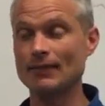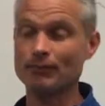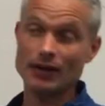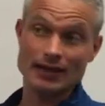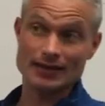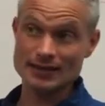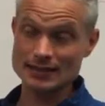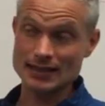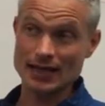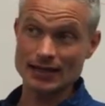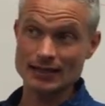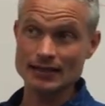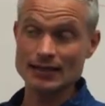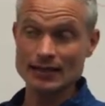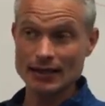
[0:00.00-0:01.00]
by the
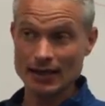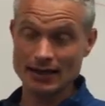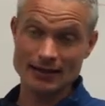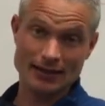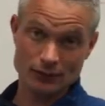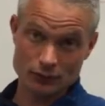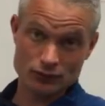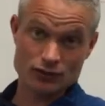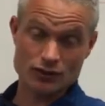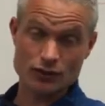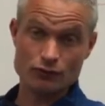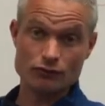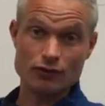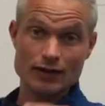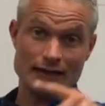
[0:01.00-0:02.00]
sun, and they also
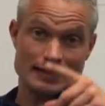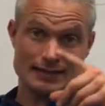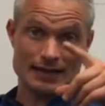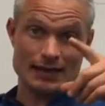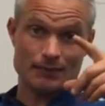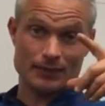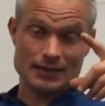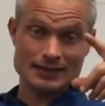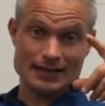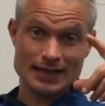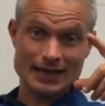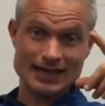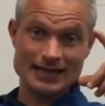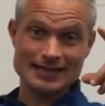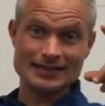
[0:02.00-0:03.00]
rise up as
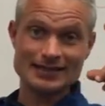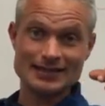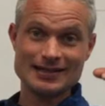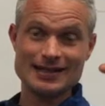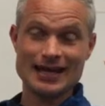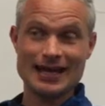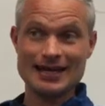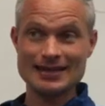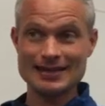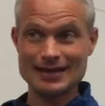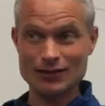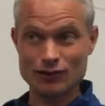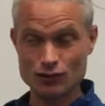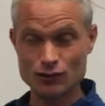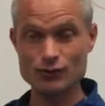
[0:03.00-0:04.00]
they're heated and
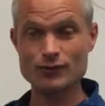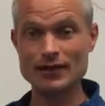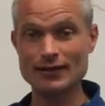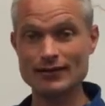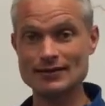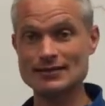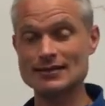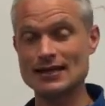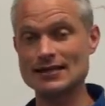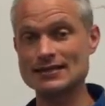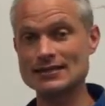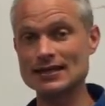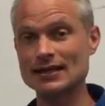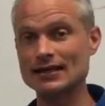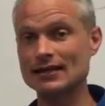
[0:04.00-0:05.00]
then cool down as they
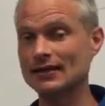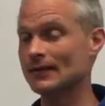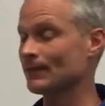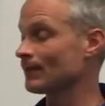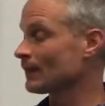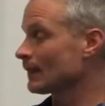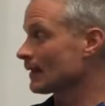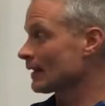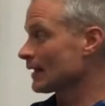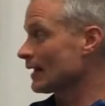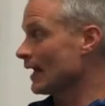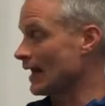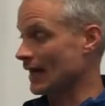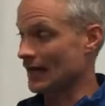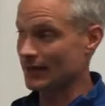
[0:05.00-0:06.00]
sink.
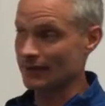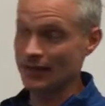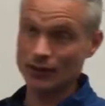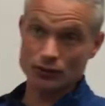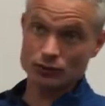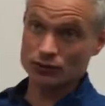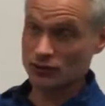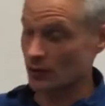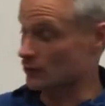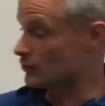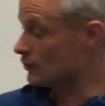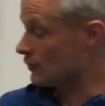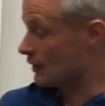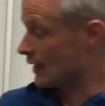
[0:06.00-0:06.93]
And they also do